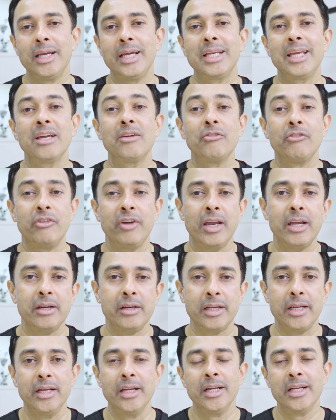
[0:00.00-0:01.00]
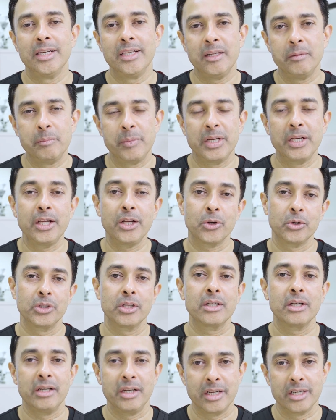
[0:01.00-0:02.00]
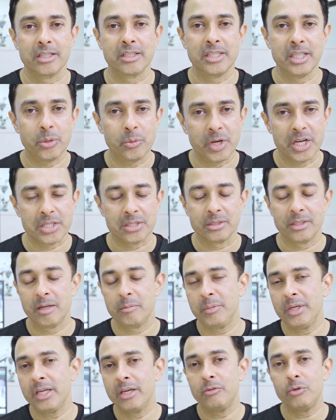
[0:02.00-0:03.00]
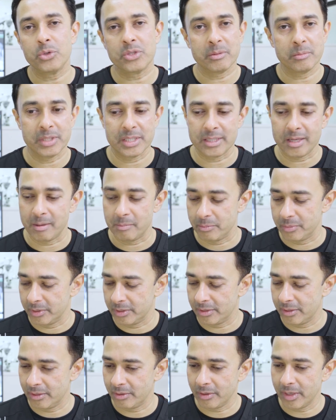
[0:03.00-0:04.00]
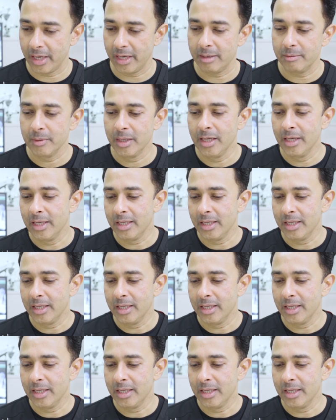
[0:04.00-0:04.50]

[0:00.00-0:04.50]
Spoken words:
It can vary depending on the clinical situation. Let me give you some examples. Okay.